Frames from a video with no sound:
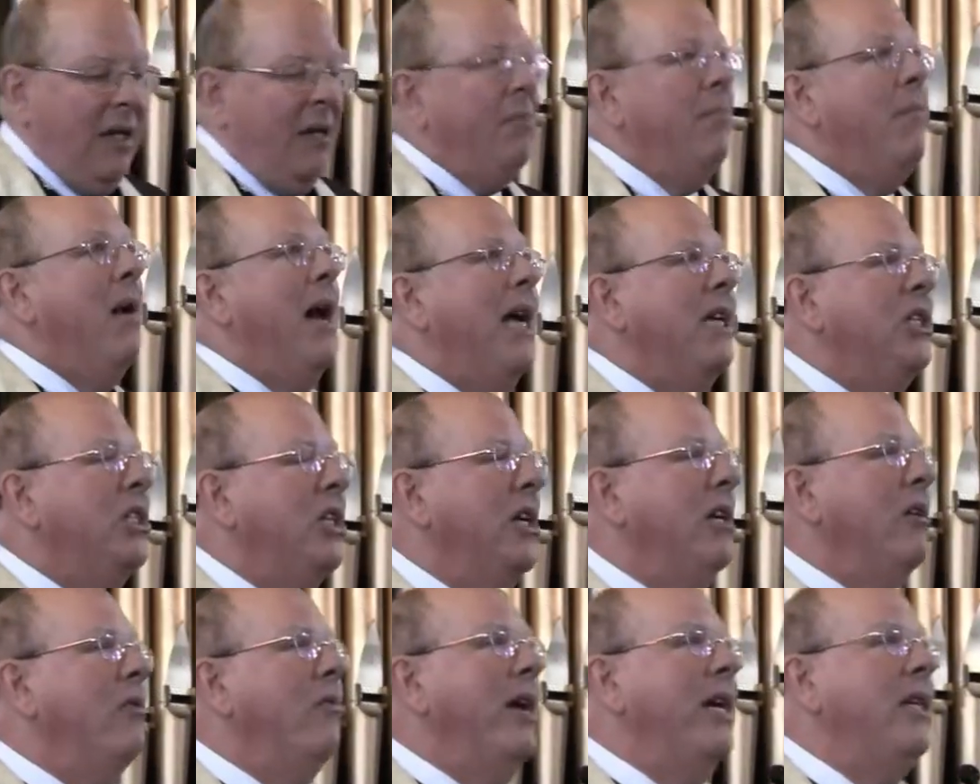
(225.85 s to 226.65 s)
my
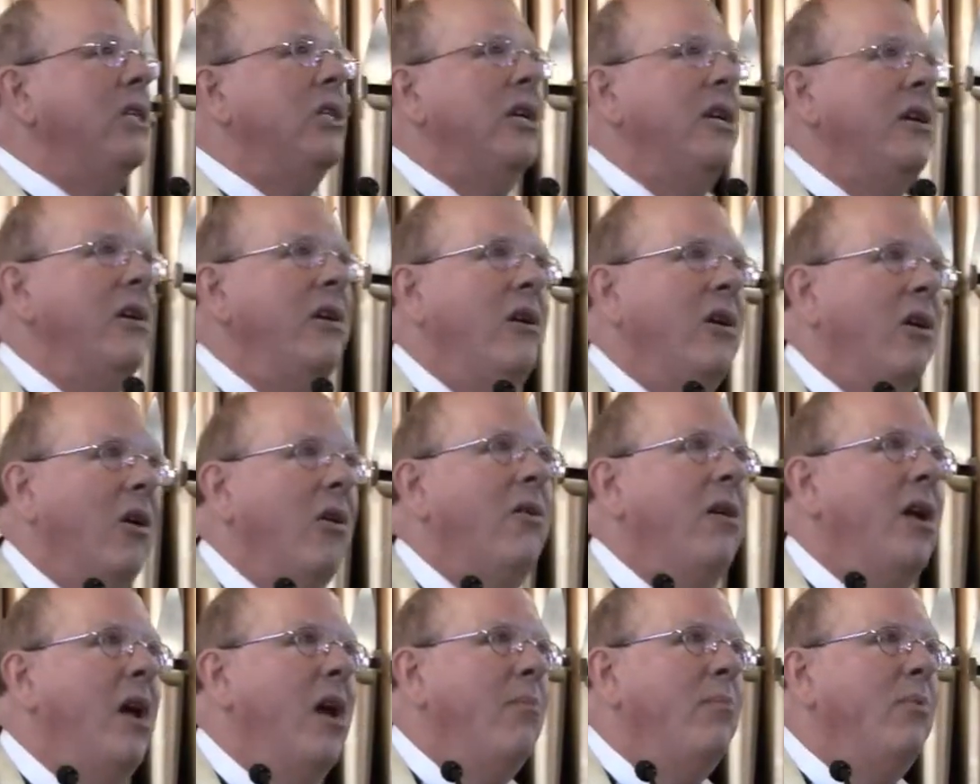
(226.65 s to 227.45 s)
generation,
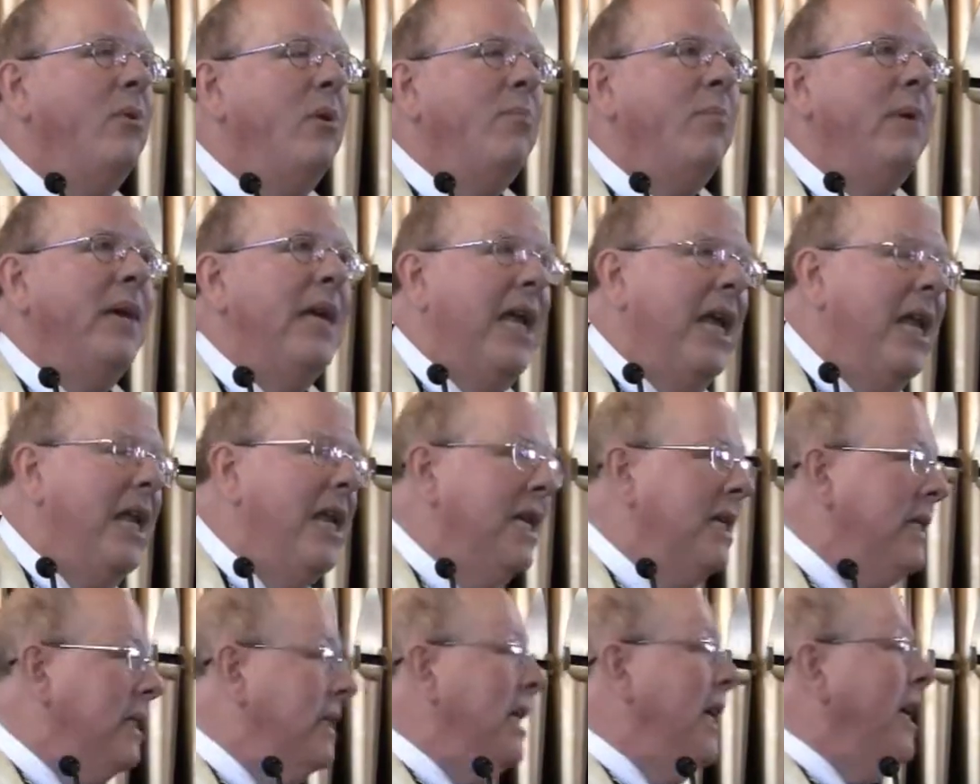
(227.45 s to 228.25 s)
her humble
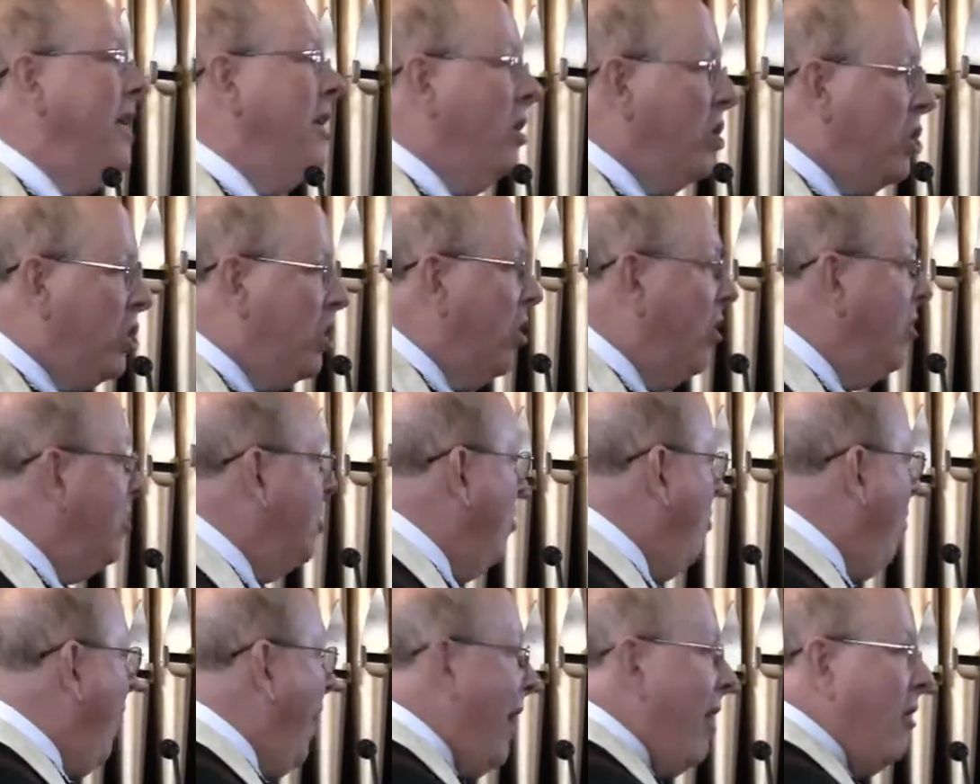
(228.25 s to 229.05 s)
beginnings in a church
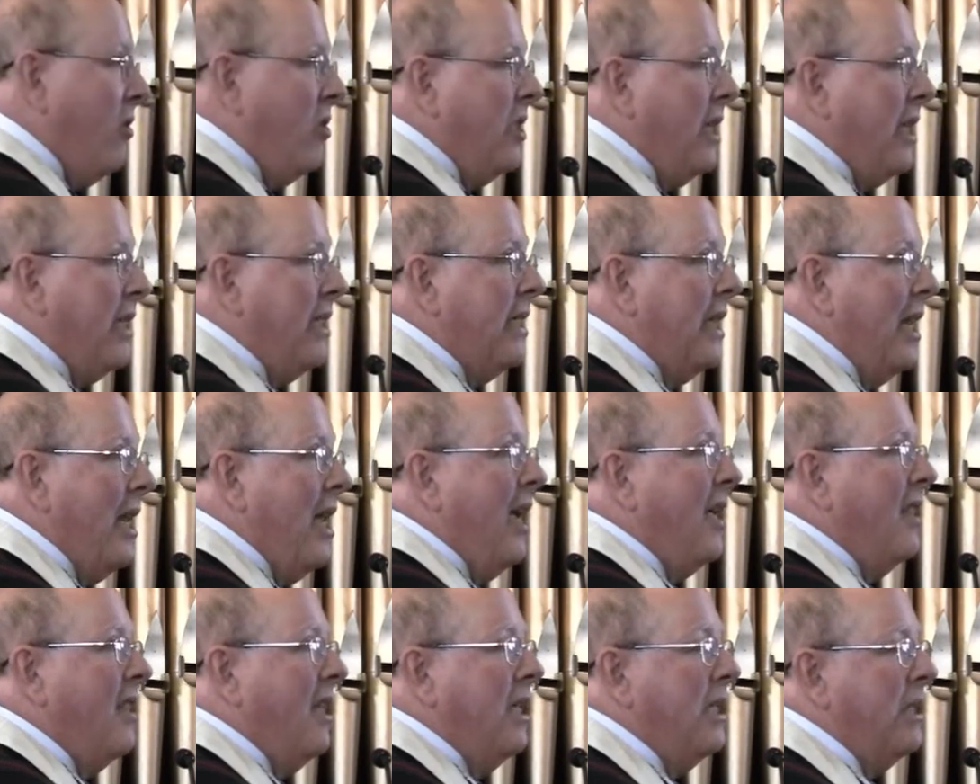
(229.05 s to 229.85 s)
choir just
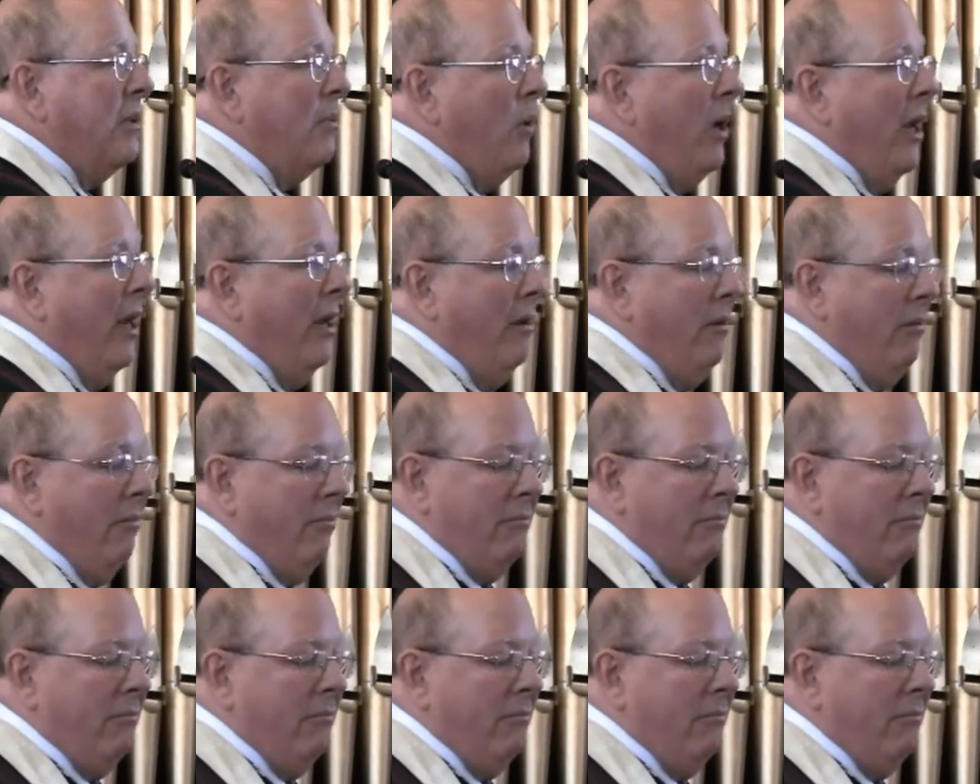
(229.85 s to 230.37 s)
like this one.